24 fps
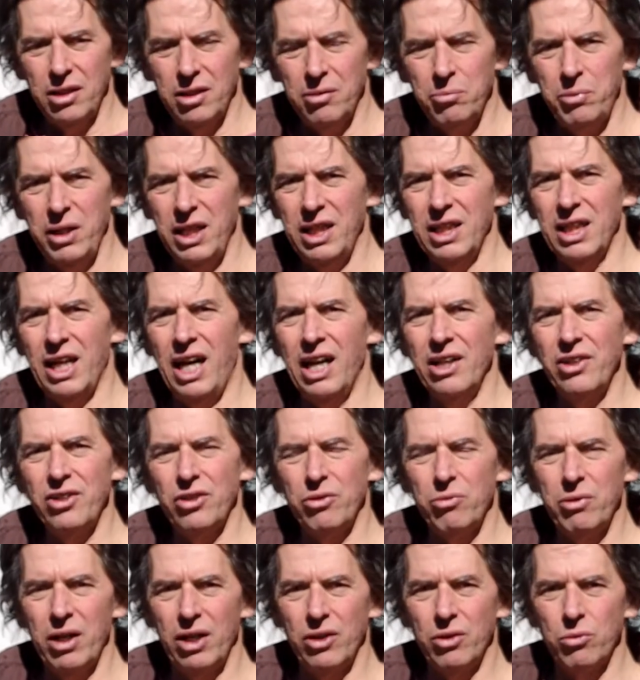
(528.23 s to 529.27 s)
being
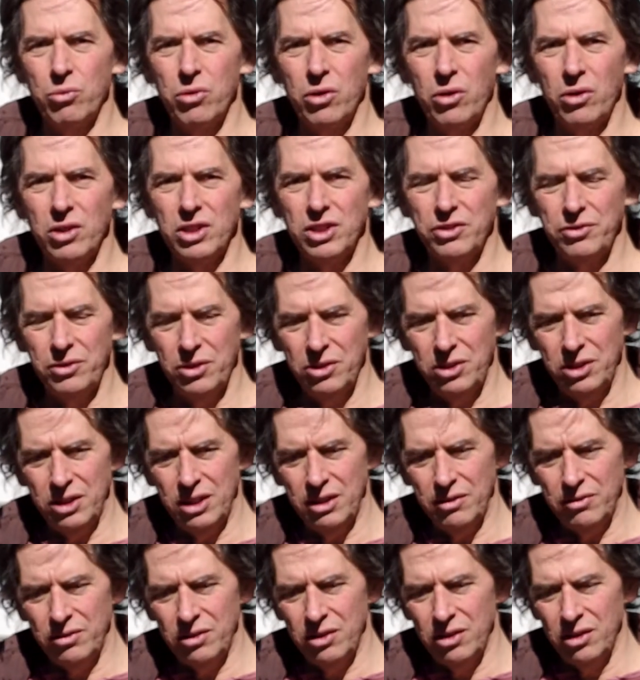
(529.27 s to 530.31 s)
hunted around the world as
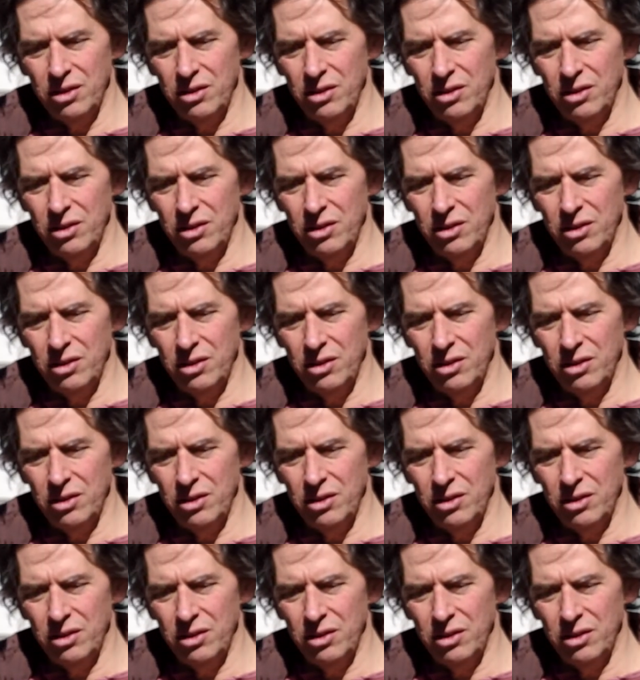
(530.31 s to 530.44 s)
fugitives